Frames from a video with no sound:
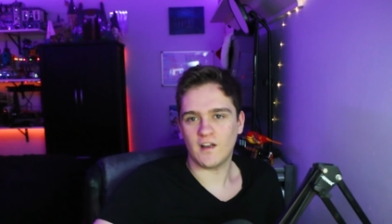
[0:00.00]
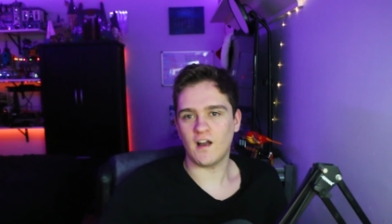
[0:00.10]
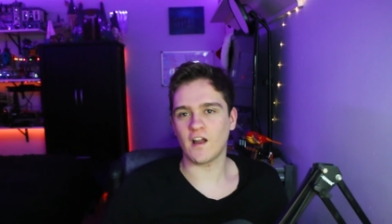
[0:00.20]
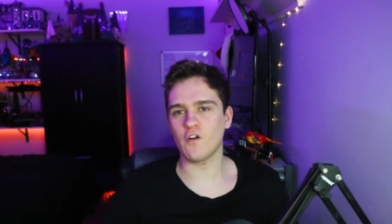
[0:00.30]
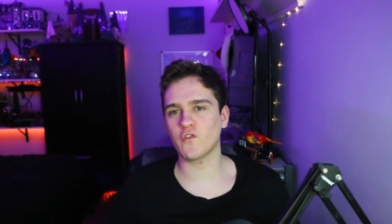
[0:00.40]

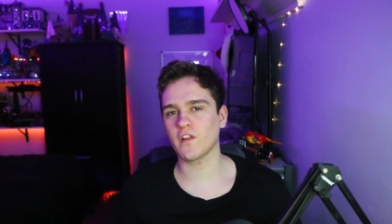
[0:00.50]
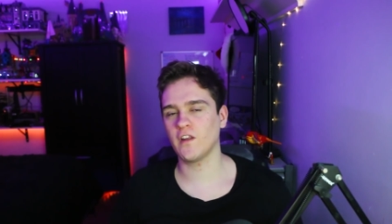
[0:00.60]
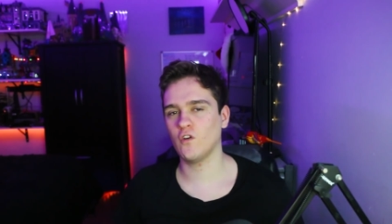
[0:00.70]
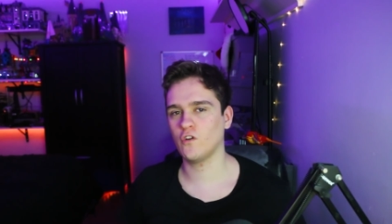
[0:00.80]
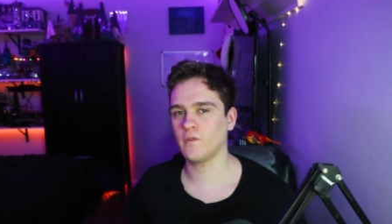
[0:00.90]
I got really
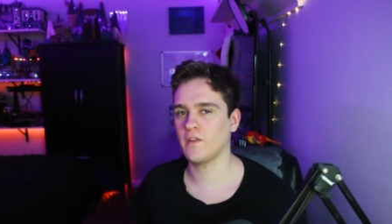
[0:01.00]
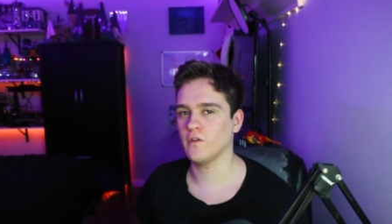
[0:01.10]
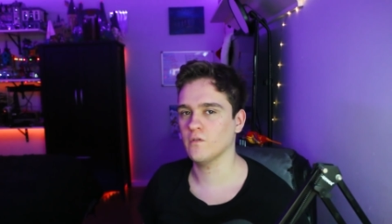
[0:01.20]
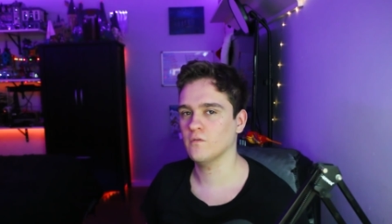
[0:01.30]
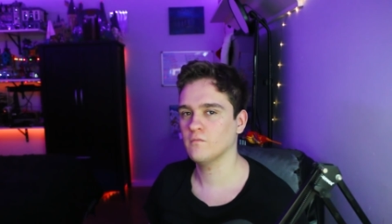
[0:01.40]
annoyed with
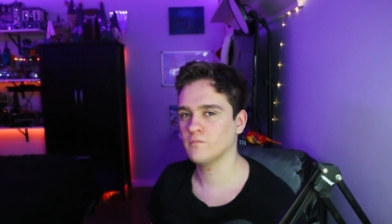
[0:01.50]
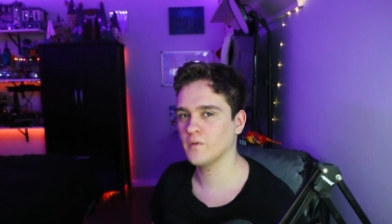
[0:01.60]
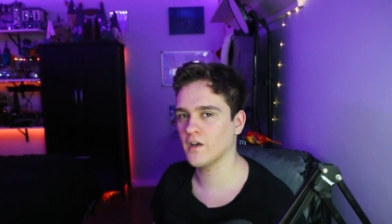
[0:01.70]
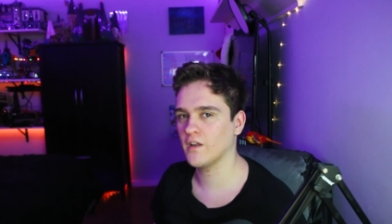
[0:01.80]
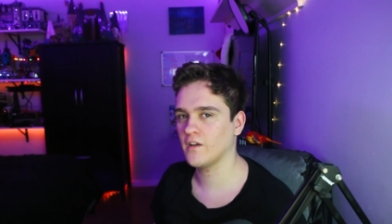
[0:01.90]
you,
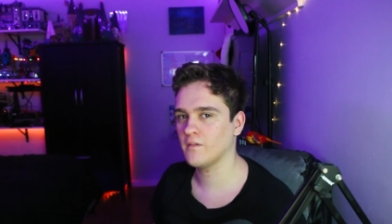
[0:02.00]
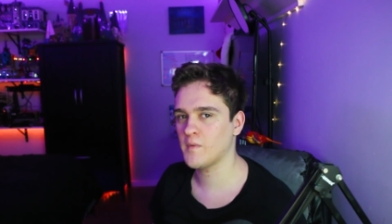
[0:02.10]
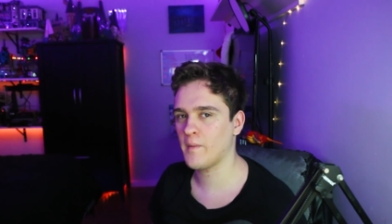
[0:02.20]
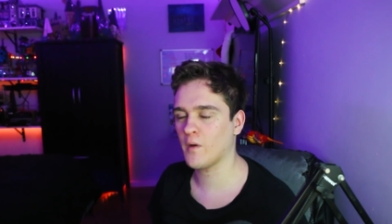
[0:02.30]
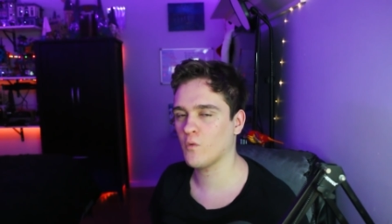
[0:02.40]
but
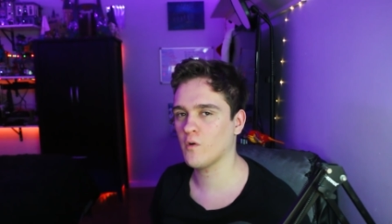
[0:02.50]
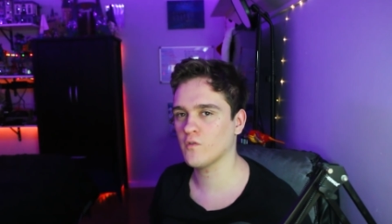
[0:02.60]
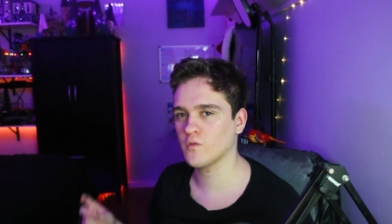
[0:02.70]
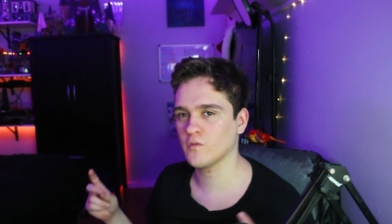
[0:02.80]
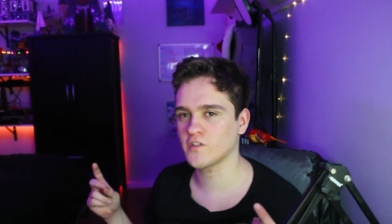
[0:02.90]
maybe I
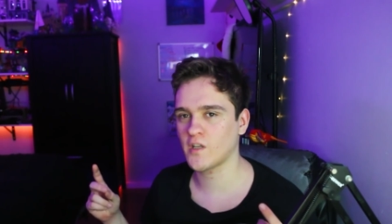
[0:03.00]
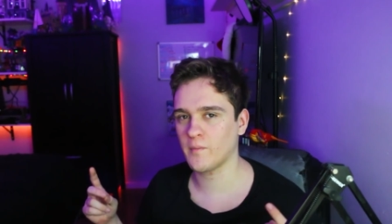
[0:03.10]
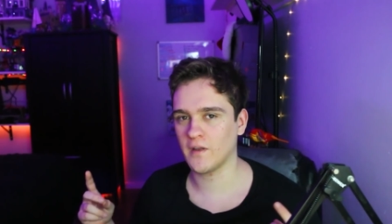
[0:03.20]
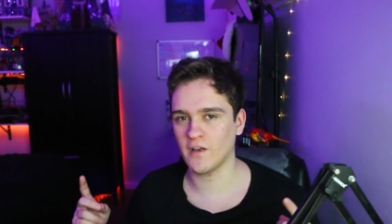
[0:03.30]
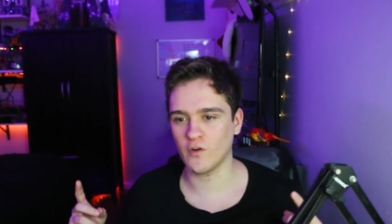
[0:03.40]
will
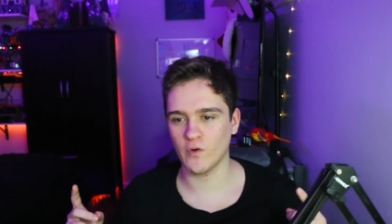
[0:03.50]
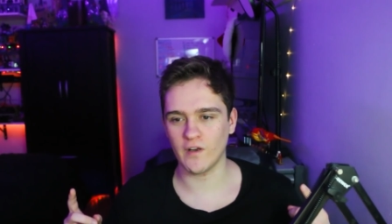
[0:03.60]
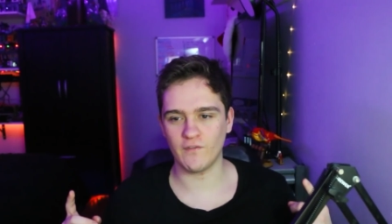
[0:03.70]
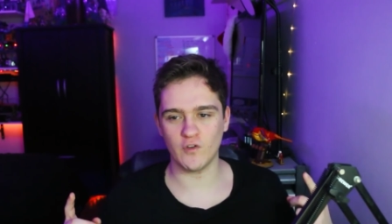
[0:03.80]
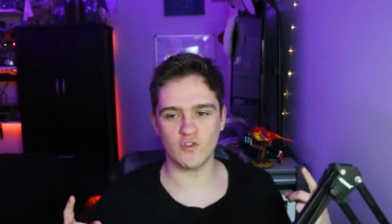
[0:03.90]
stop being annoyed
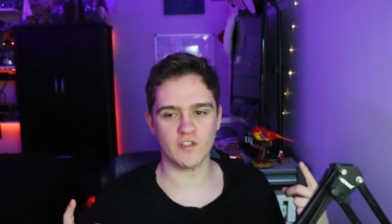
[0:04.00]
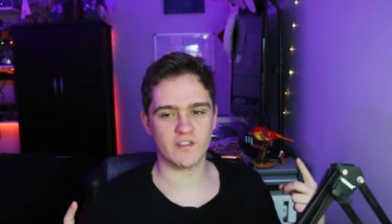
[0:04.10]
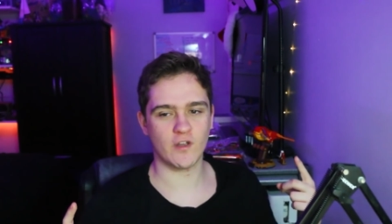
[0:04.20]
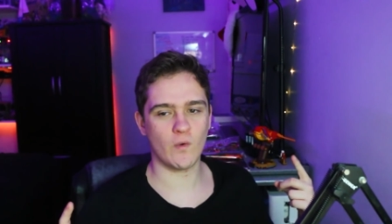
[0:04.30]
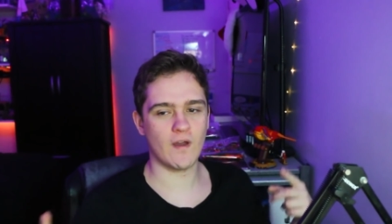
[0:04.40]
if you
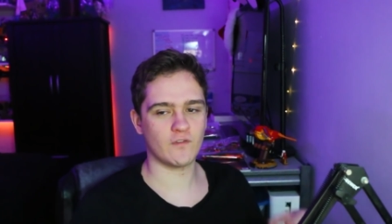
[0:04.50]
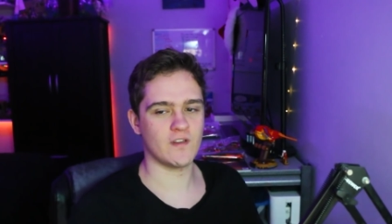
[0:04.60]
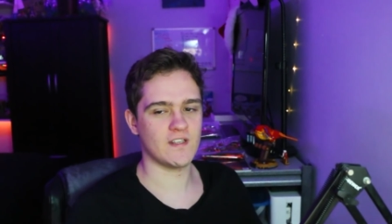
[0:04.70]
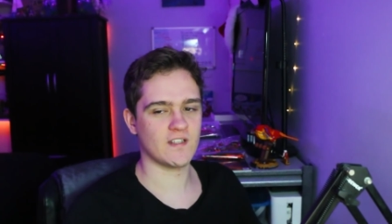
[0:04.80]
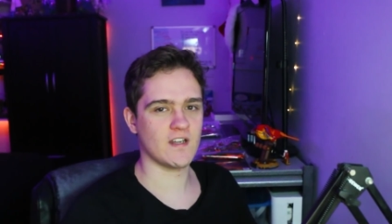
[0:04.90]
just go after
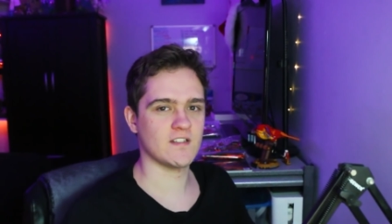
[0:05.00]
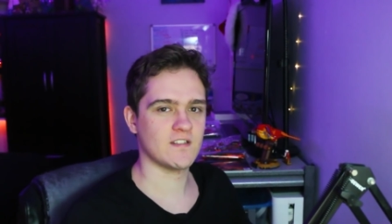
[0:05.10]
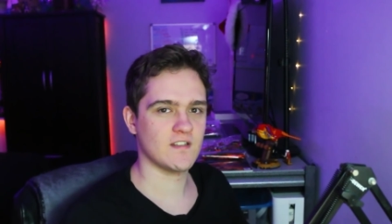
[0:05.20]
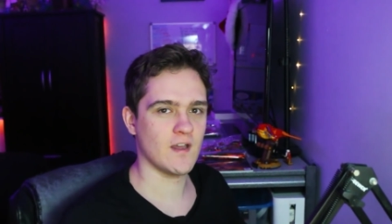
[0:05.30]
these guys.